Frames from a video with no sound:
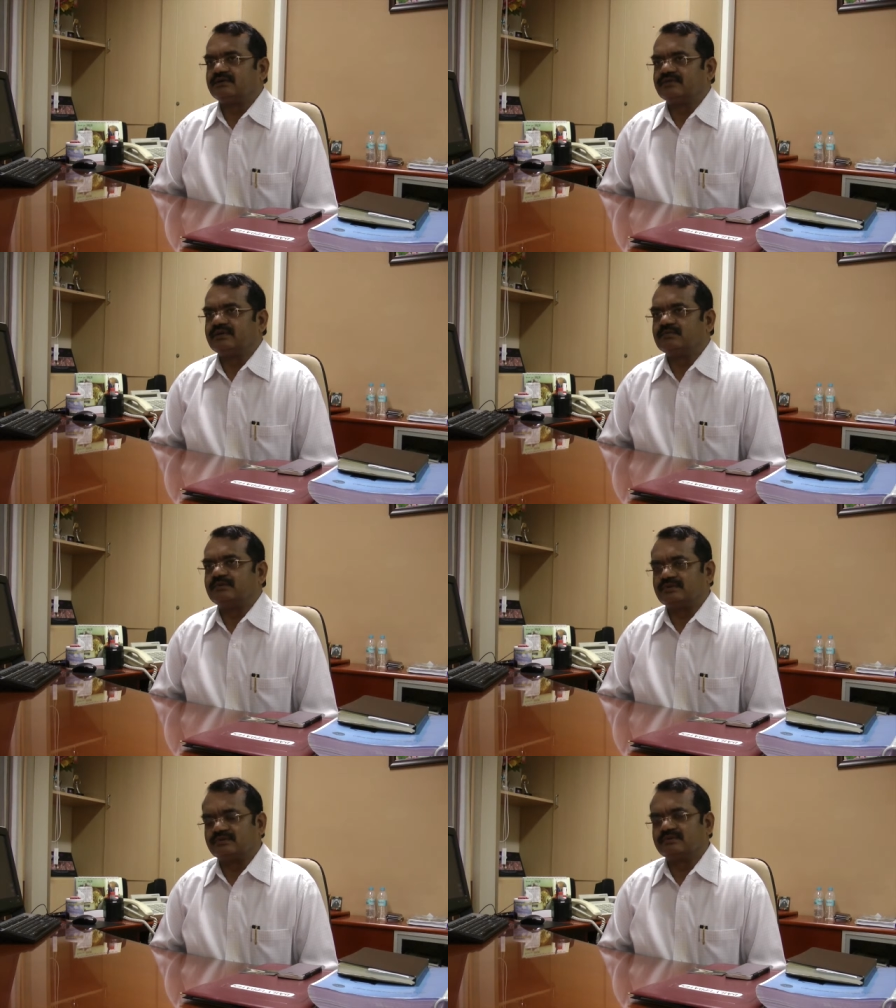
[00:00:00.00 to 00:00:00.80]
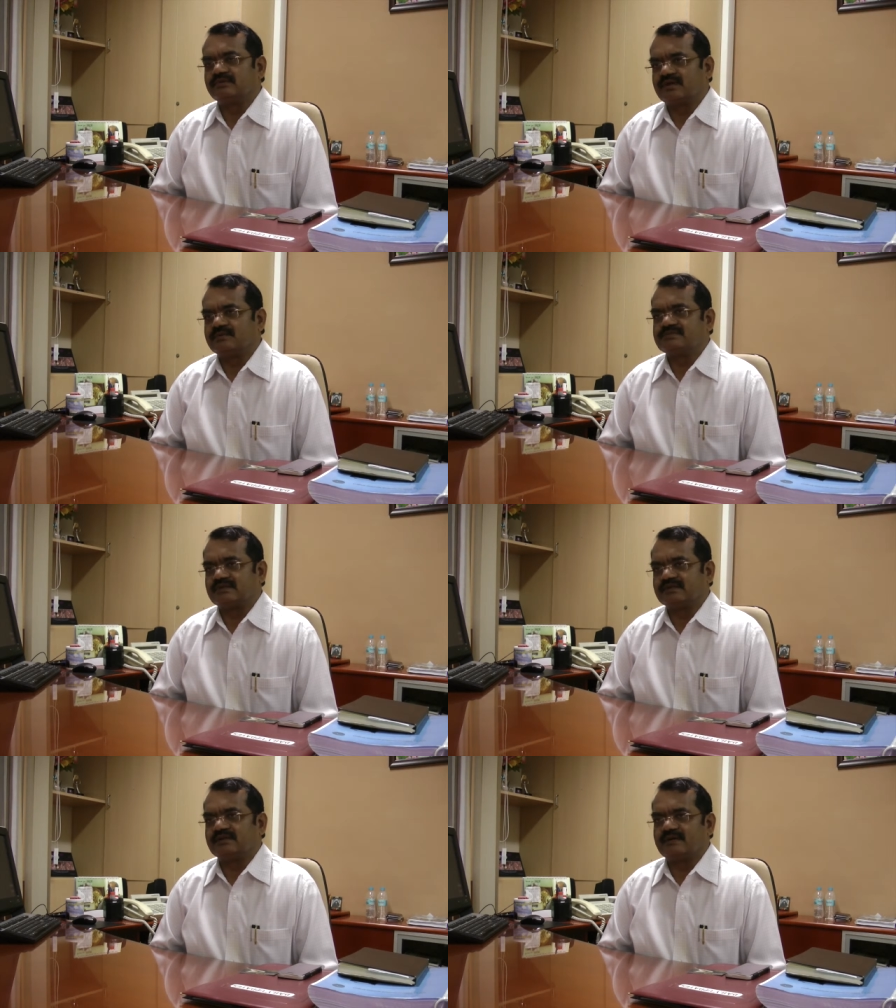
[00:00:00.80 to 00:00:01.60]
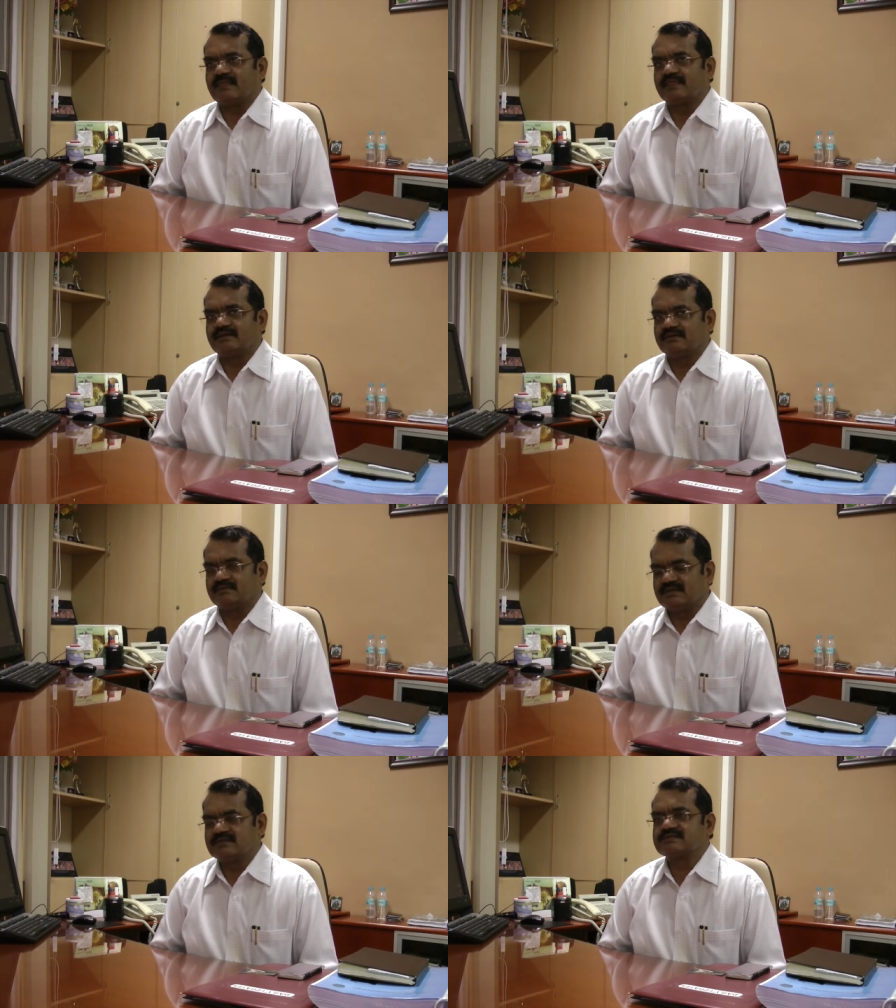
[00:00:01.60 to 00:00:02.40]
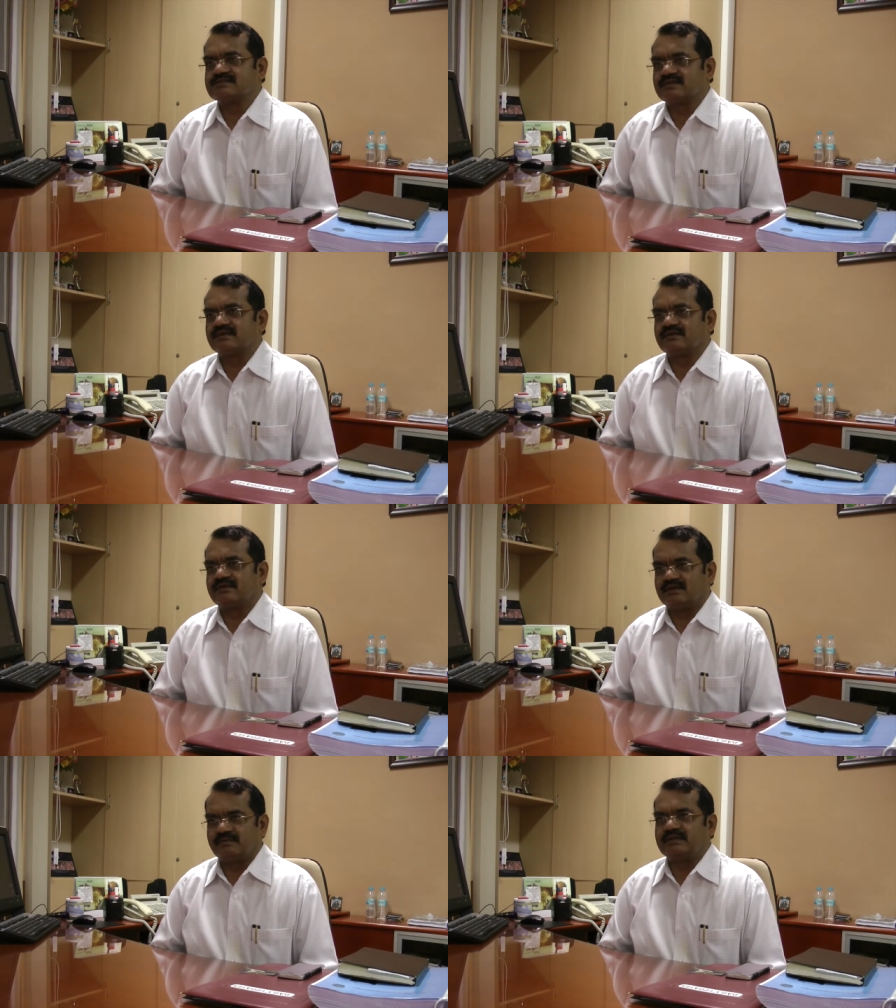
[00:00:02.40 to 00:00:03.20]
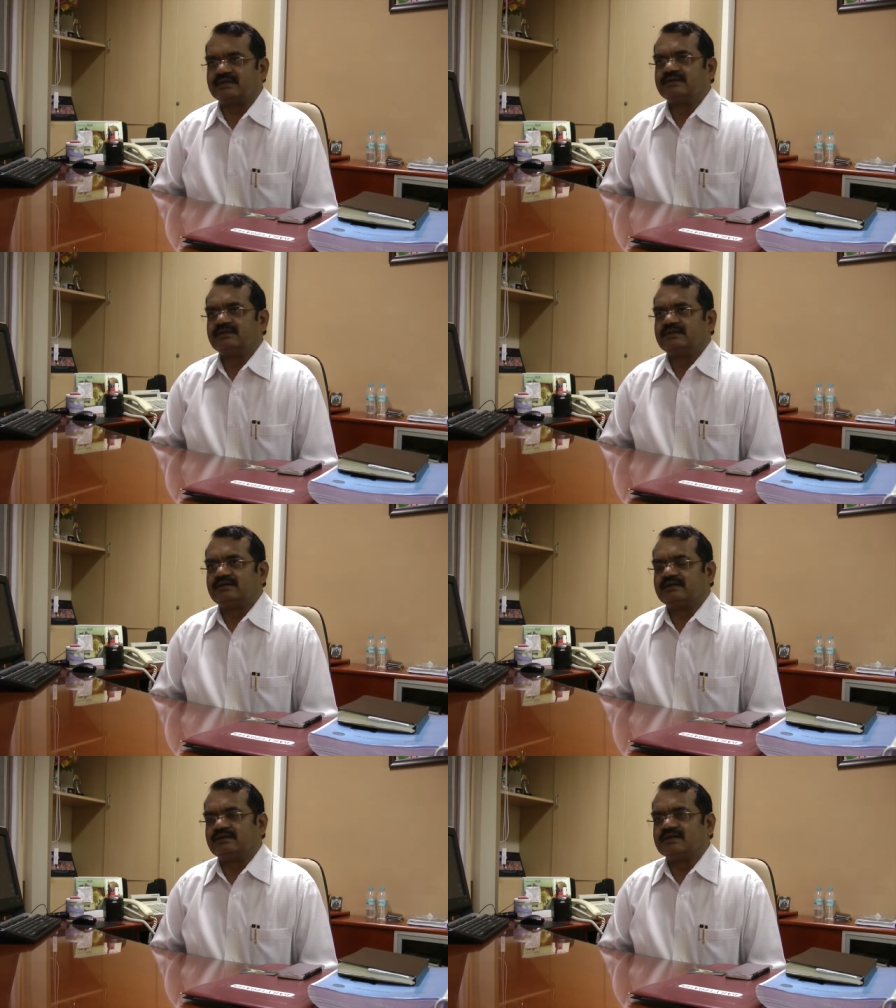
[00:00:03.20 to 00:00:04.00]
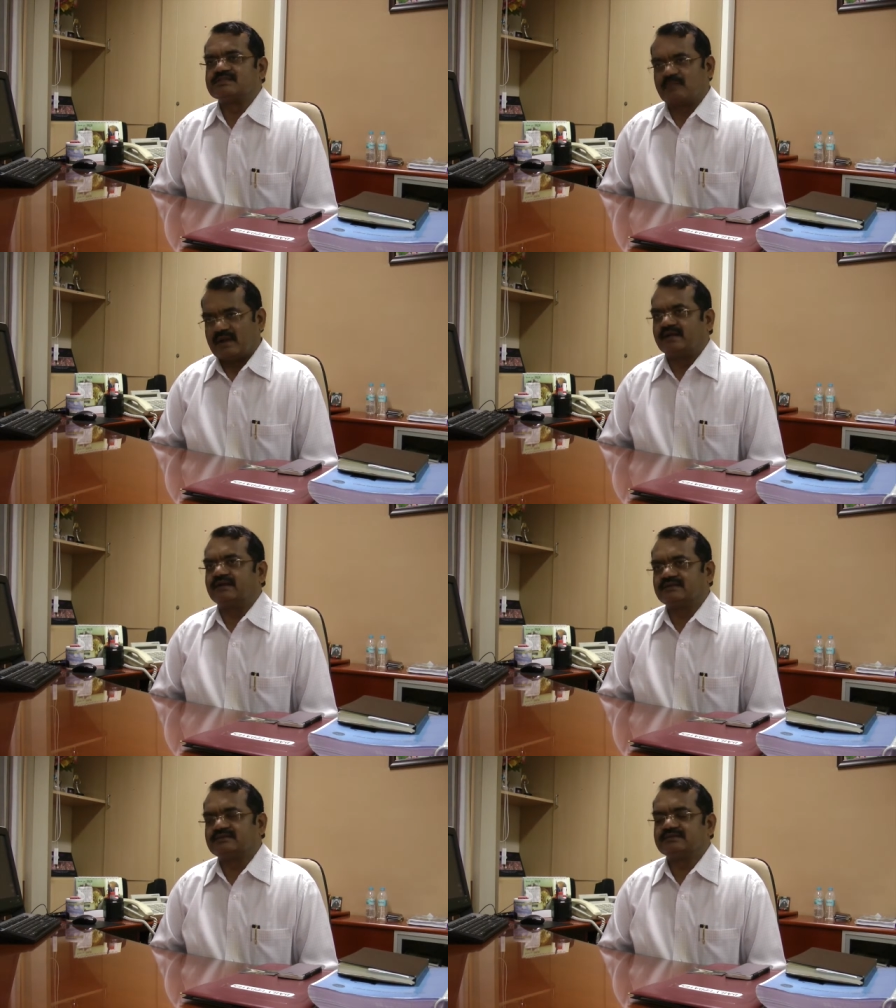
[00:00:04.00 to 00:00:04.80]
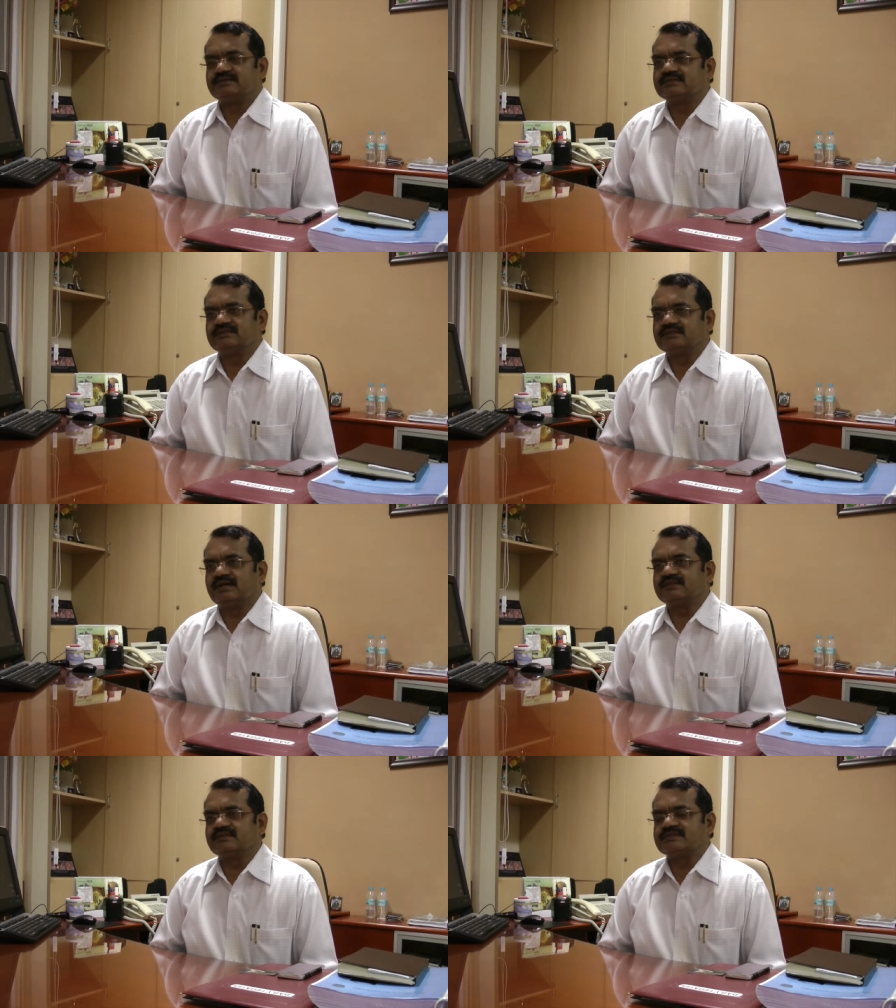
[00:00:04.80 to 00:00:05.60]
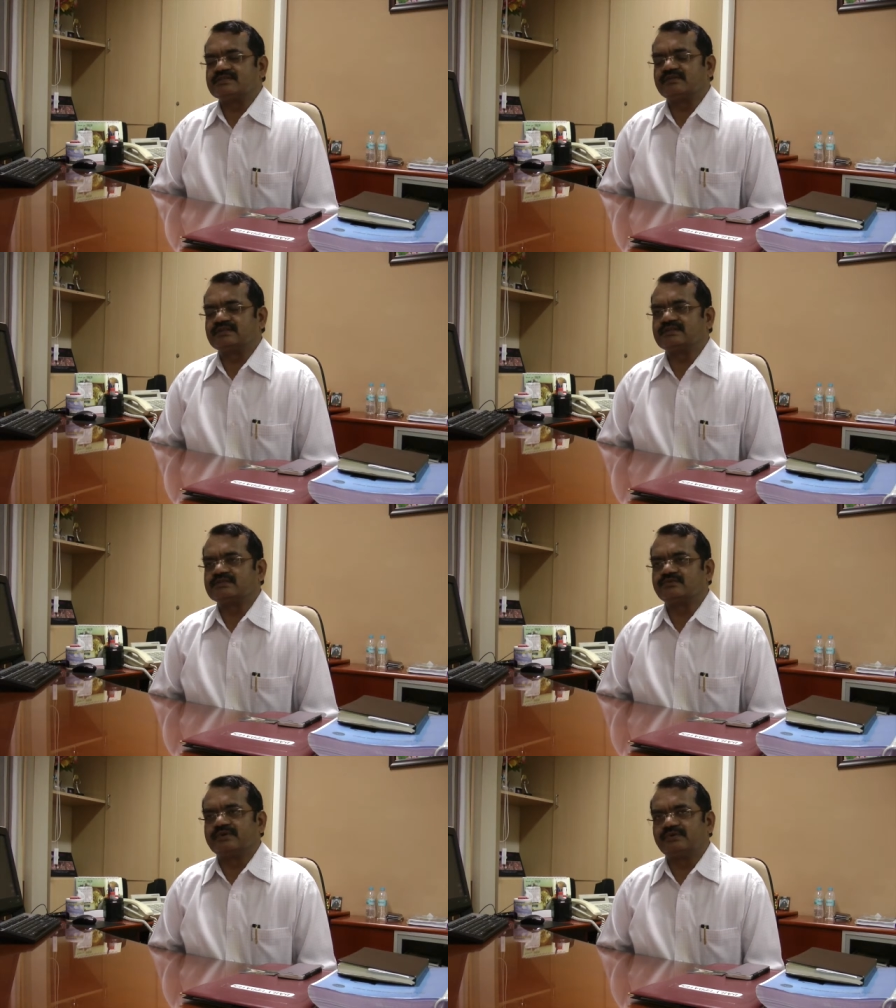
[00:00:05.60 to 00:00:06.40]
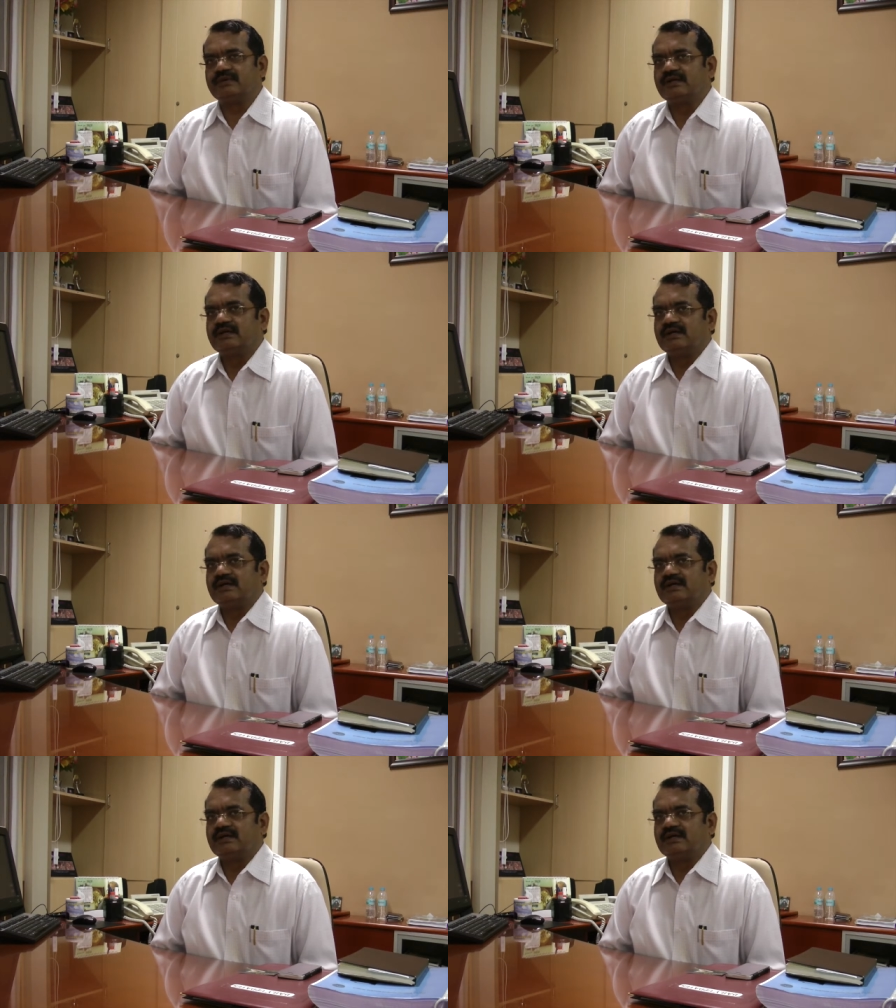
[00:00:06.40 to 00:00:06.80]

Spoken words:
we will be able to capture the Martian orbit as planned. I think otherwise everything is going well.